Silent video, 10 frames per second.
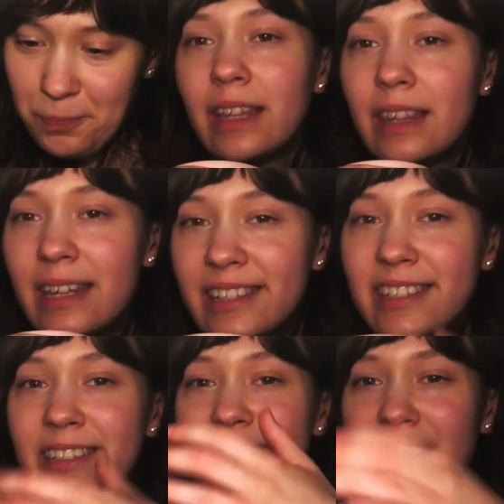
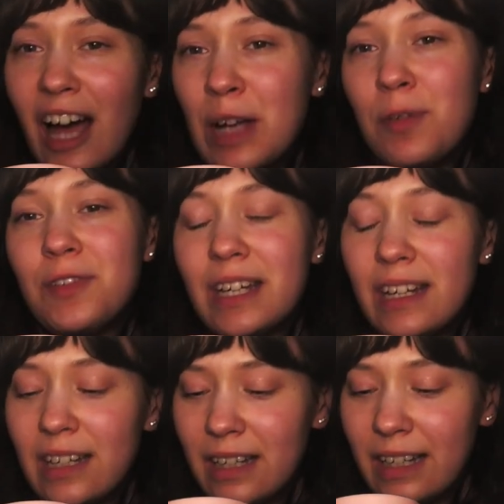This time of
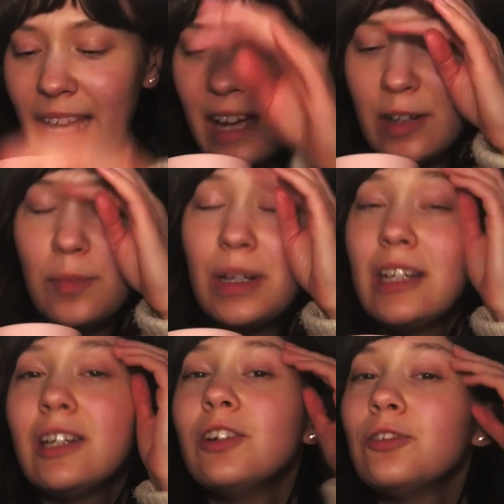year can
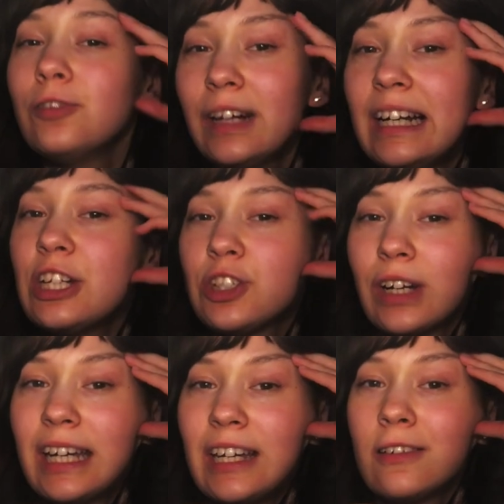be really
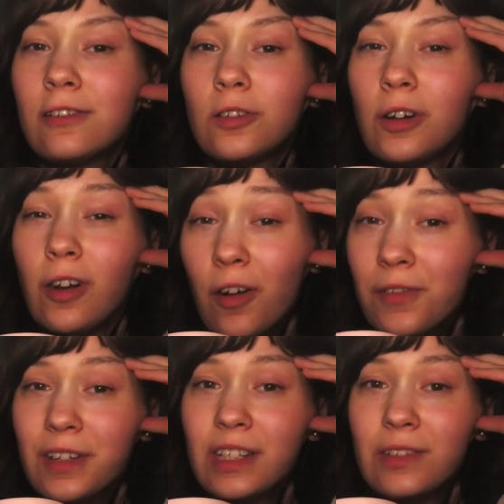tricky for a lot
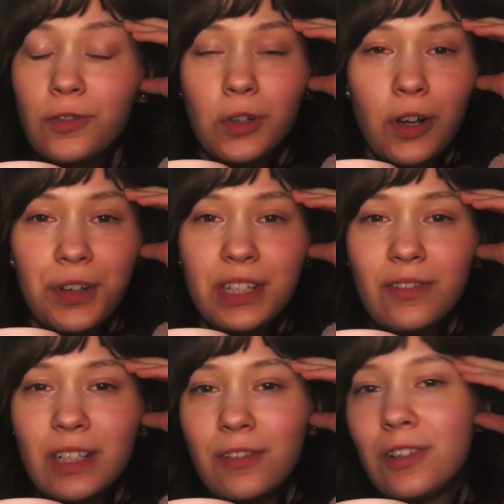of us for a lot
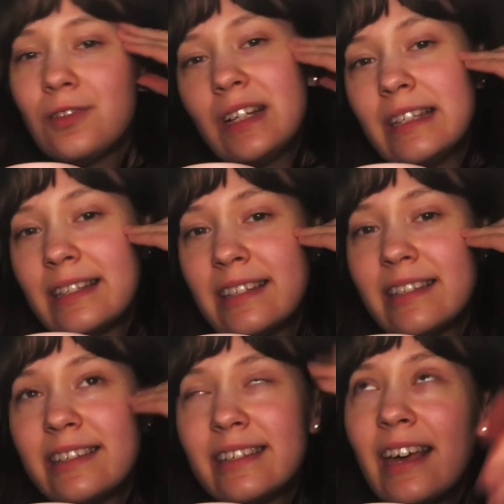of different
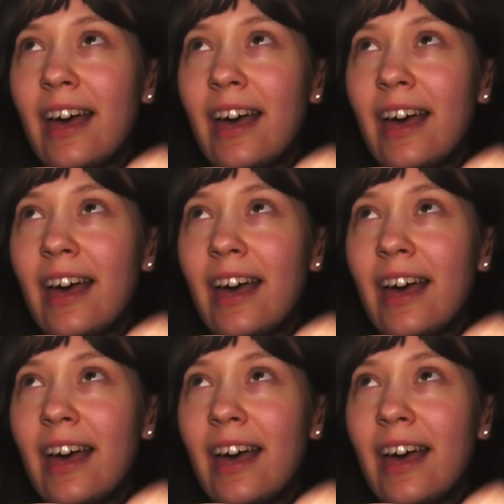reasons,